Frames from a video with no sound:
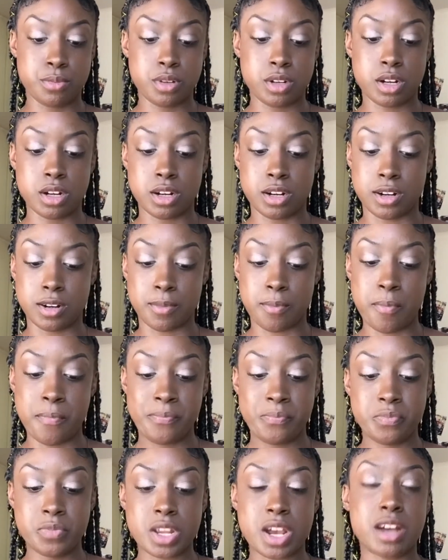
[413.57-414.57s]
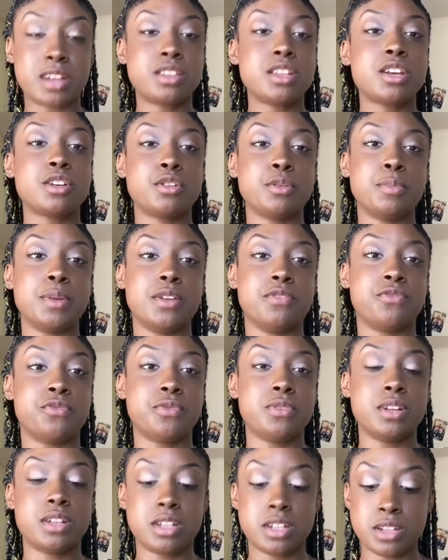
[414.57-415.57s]
Um, I think it'd be
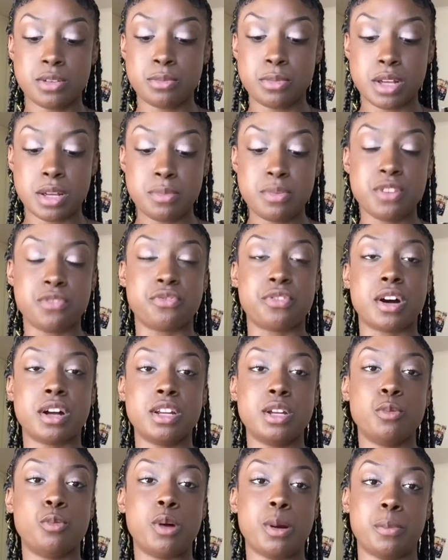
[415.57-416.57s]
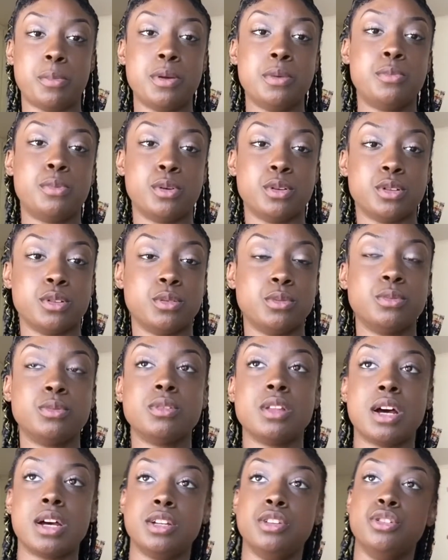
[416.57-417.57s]
it, would be funny when people
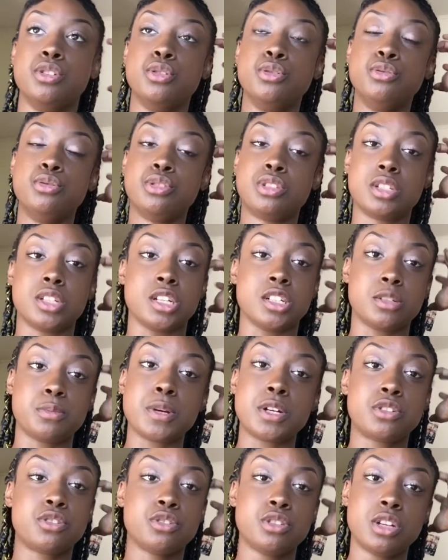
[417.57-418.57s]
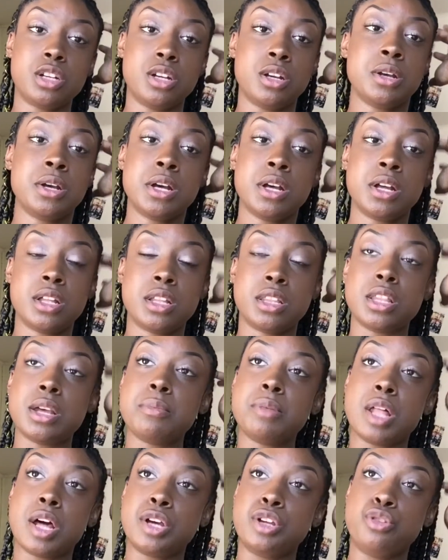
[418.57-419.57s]
like dudes, especially they
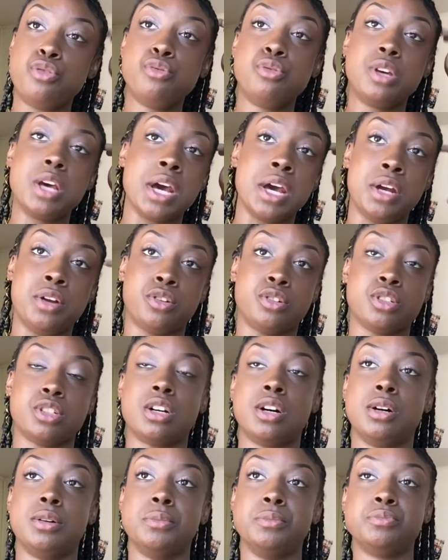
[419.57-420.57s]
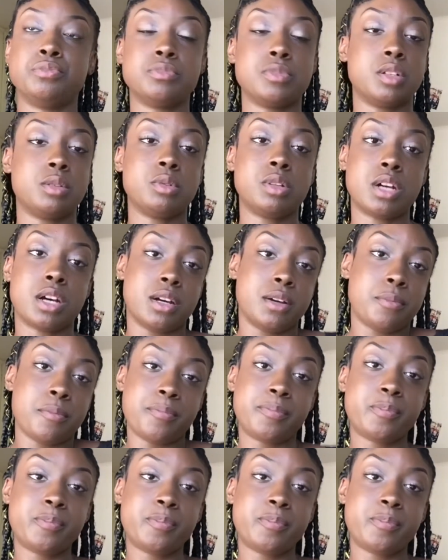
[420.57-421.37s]
be like you gay or something. I'm like,